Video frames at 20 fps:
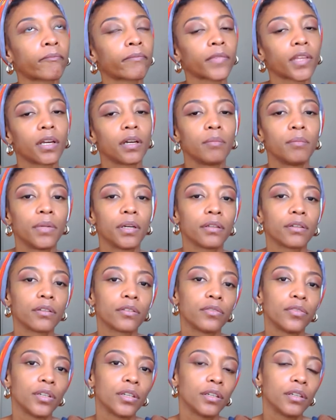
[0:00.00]
a mother
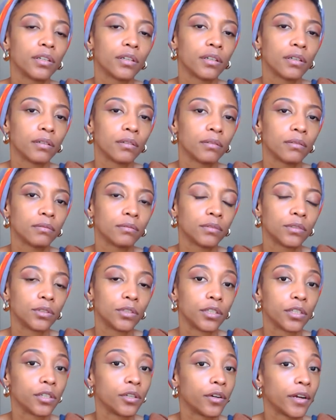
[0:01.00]
figure or a
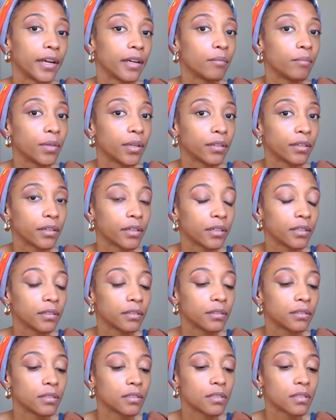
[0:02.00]
grandmother,
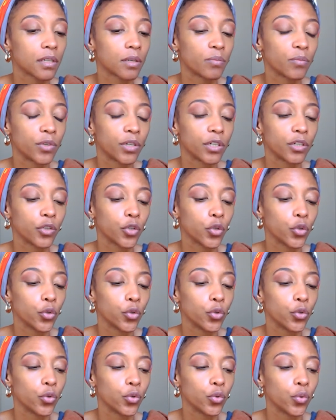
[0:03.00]
someone
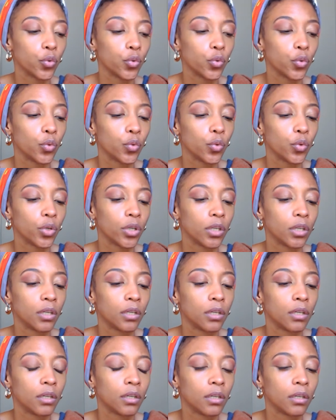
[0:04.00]
who
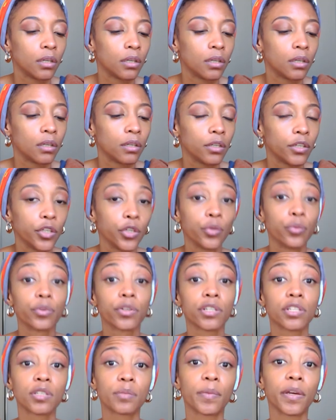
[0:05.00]
you
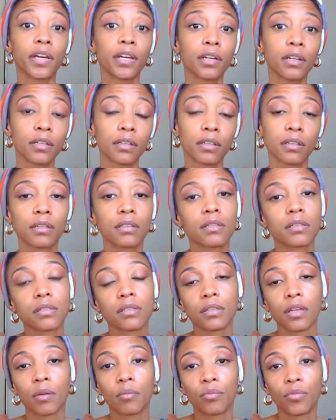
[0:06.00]
respect,
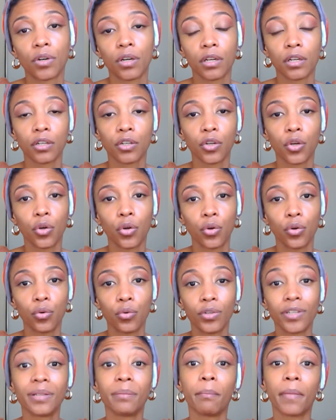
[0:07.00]
someone who
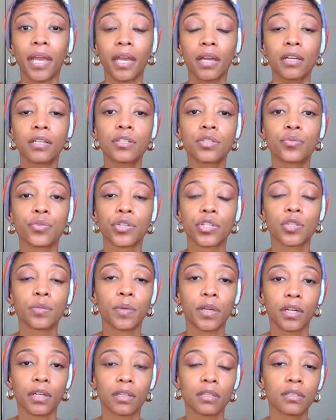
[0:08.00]
demands
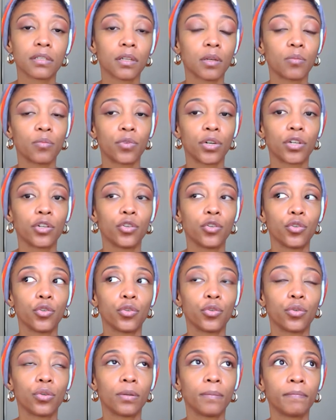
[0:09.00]
respect, someone
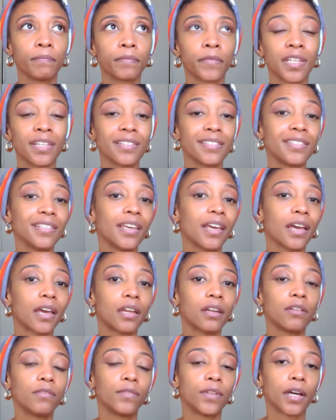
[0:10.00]
who is the head
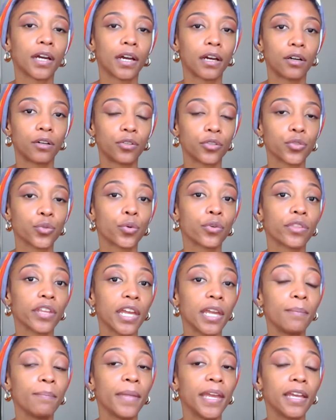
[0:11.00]
of the house, or they
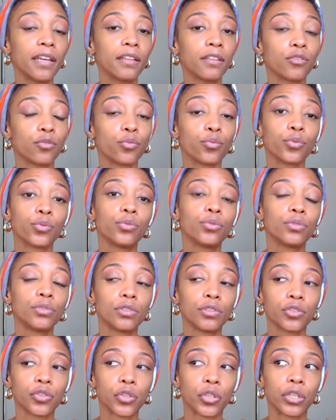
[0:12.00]
make the
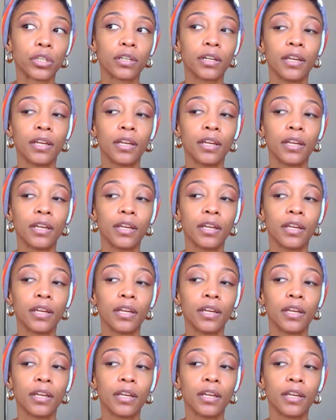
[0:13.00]
rules, or,